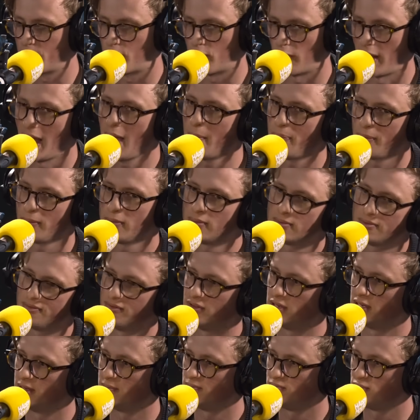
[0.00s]
prep
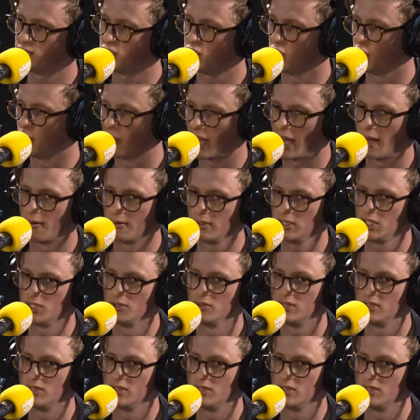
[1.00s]
for 2 hours.